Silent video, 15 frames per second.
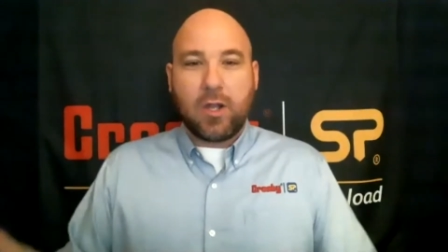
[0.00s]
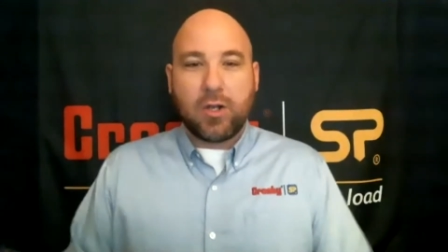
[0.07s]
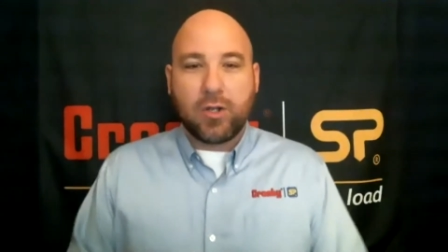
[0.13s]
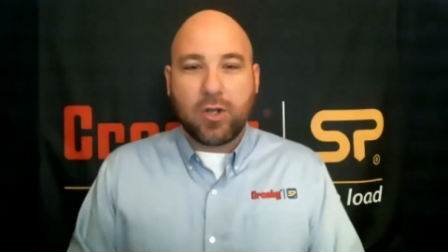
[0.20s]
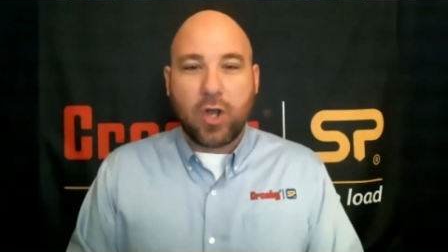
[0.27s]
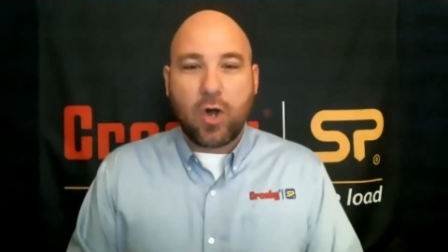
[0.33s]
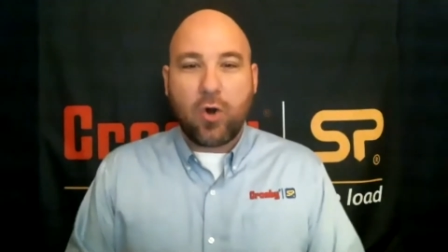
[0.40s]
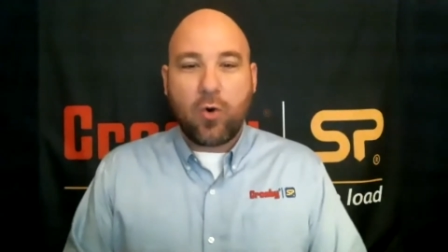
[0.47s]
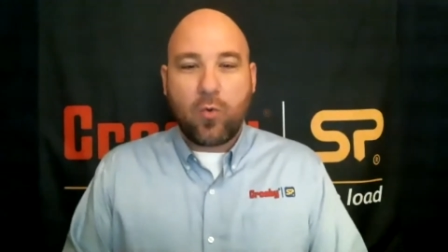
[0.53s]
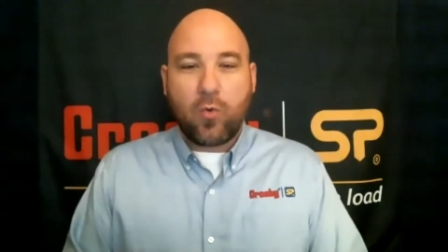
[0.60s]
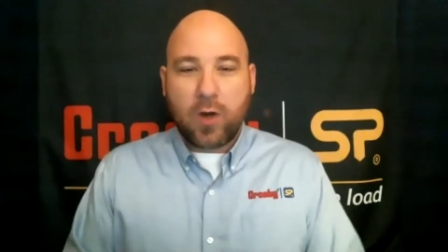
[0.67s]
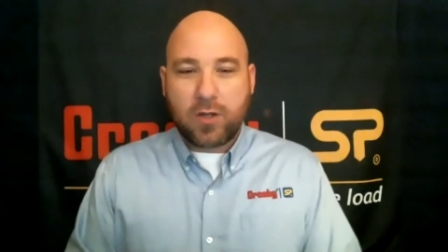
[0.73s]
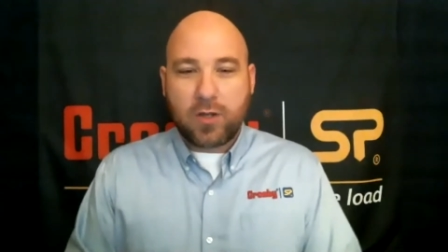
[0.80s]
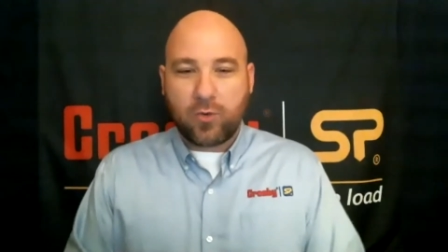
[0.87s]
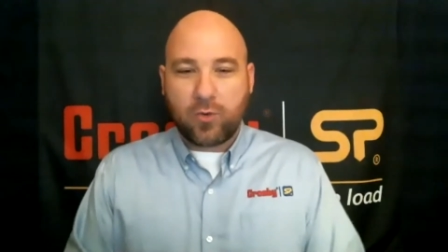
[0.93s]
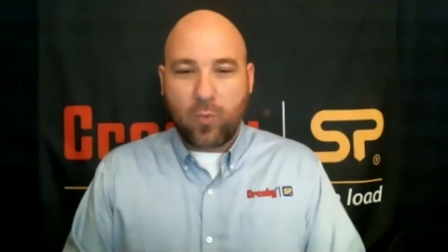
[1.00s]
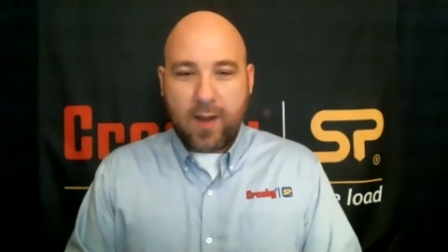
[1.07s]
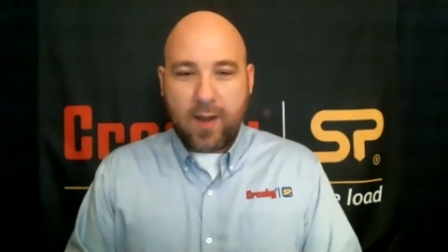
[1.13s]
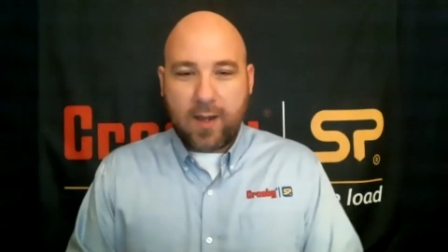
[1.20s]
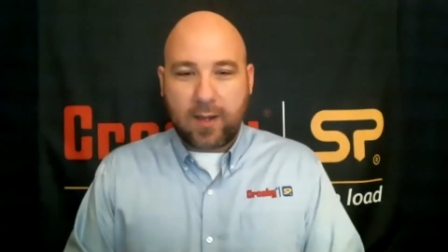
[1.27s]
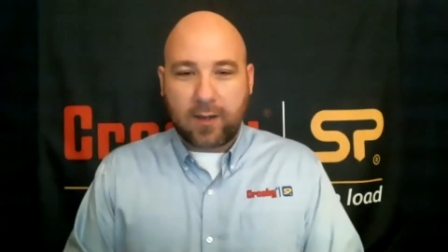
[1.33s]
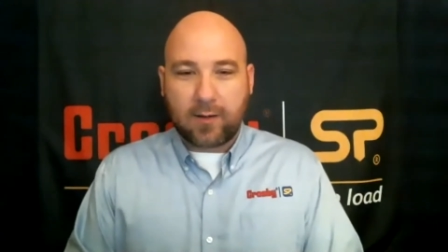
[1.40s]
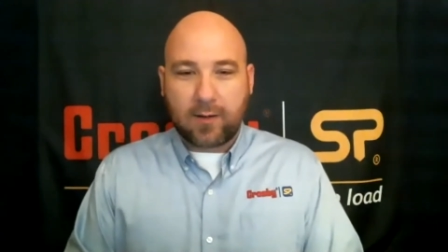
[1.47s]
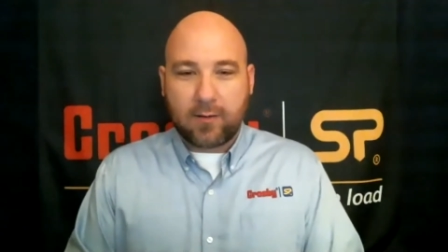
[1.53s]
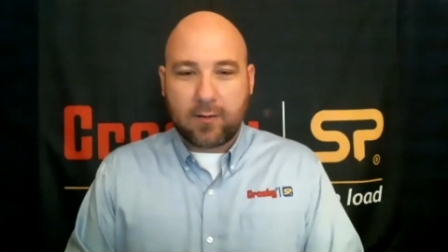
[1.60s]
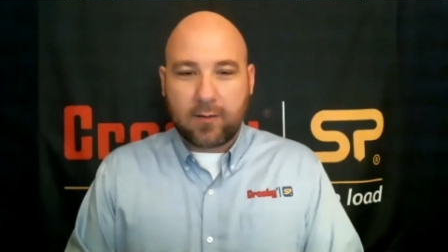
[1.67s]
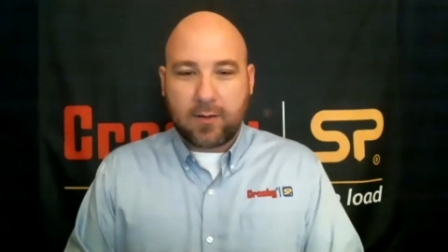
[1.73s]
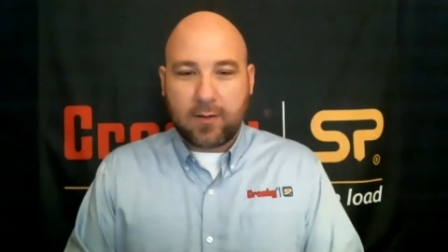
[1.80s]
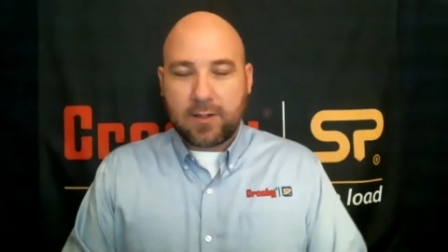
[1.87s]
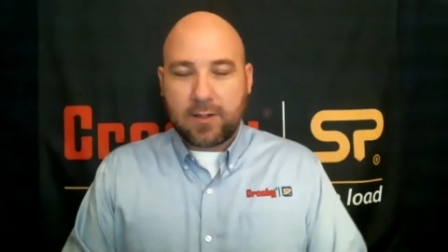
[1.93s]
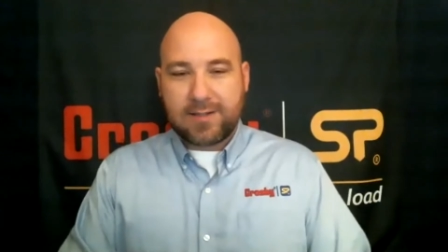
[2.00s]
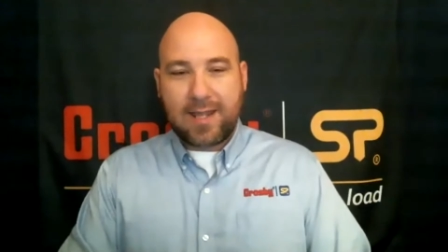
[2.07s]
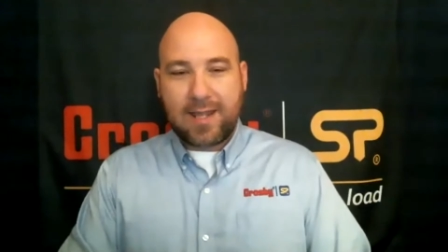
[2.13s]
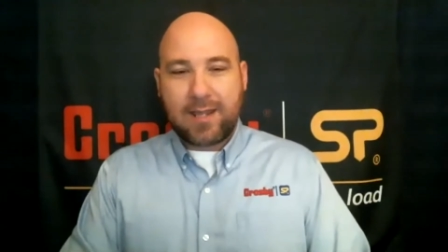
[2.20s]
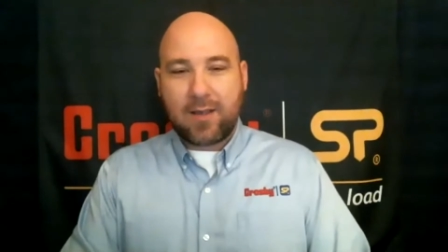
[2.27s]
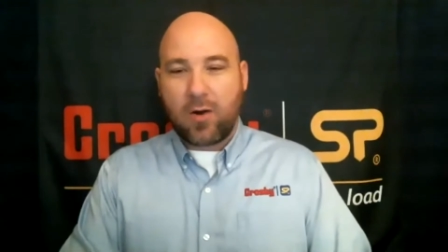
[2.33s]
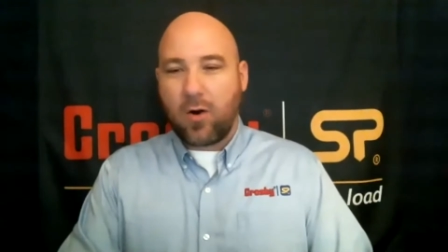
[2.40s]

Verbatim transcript: Know what you're weighing, take